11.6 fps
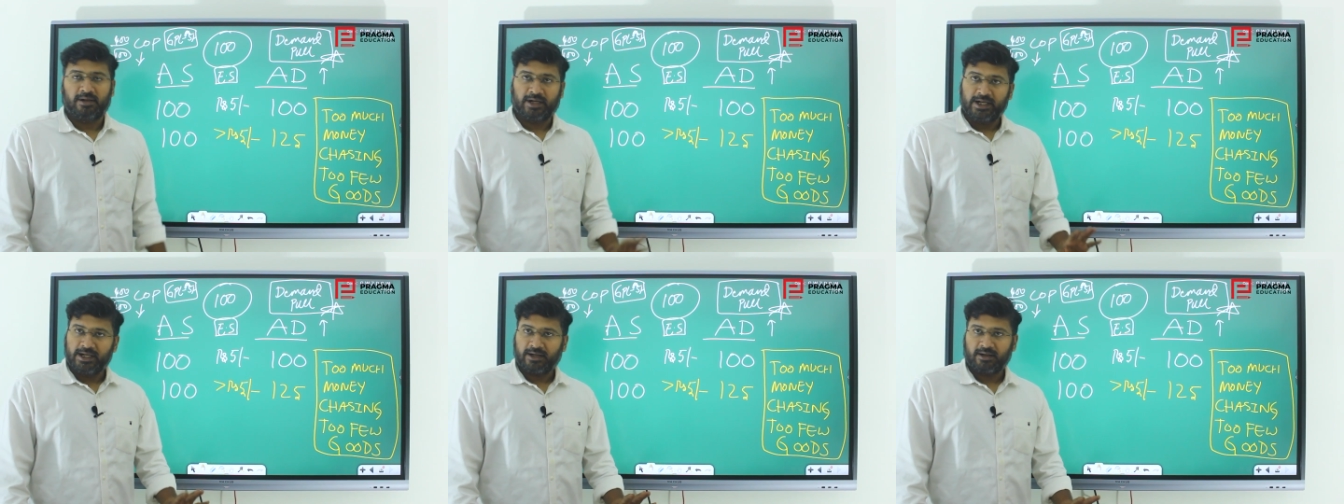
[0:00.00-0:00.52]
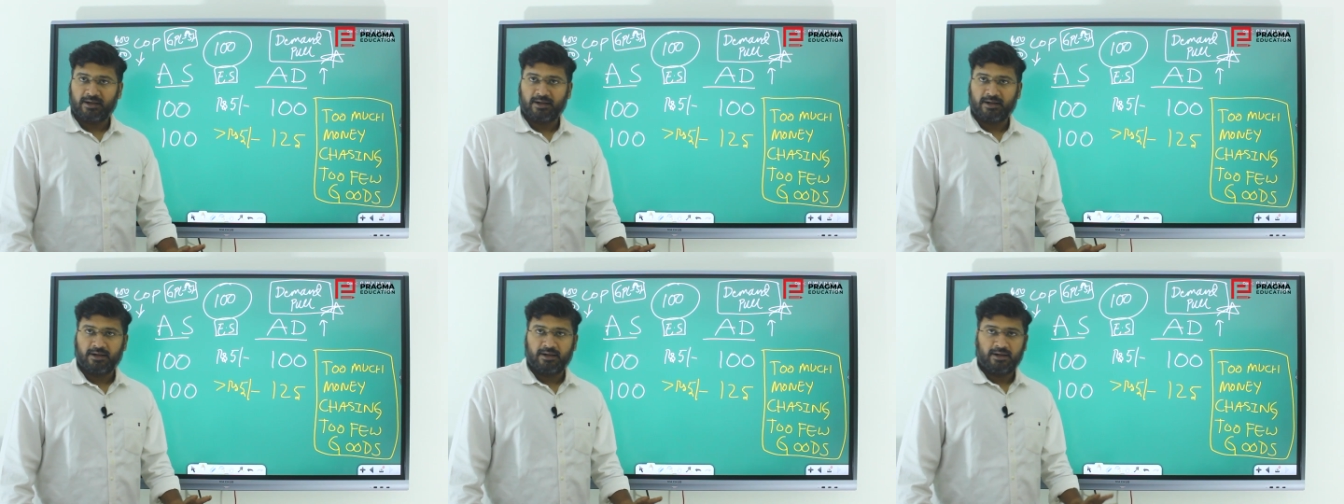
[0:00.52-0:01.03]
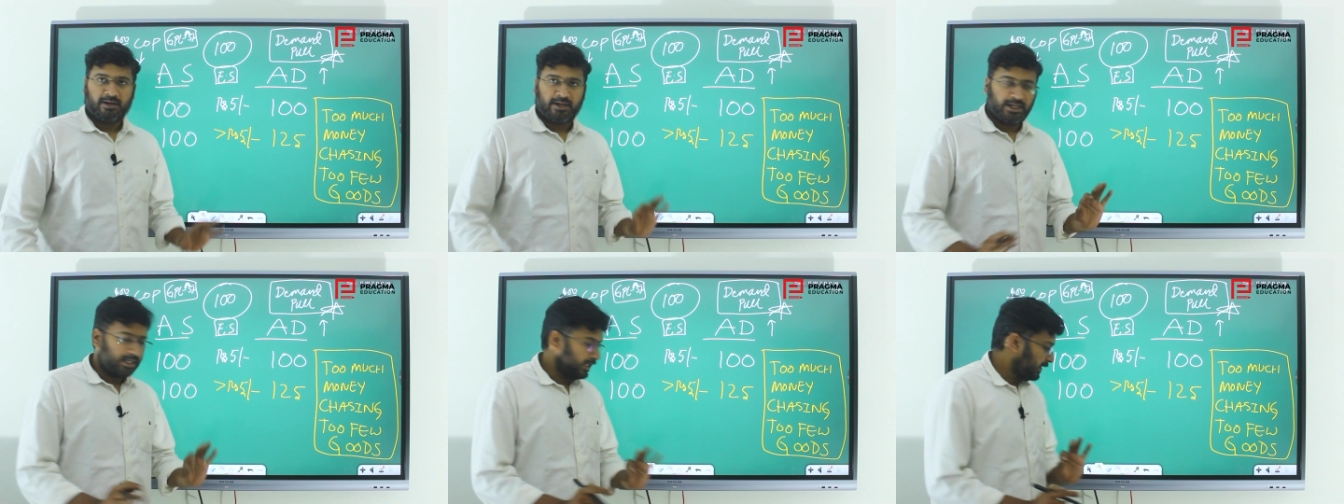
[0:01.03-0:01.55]
Clear
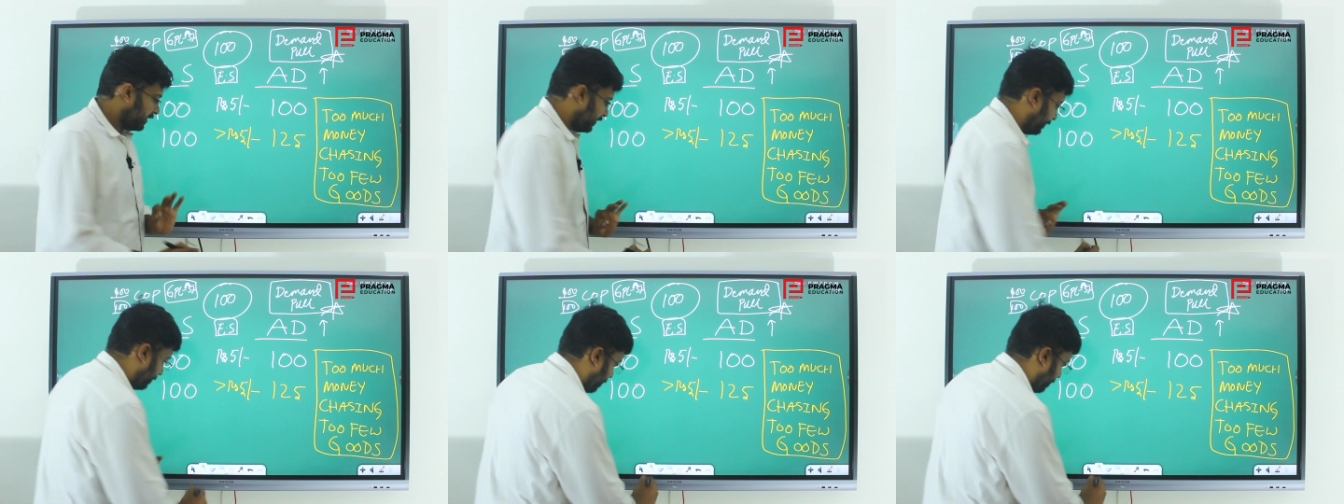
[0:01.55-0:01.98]
till here?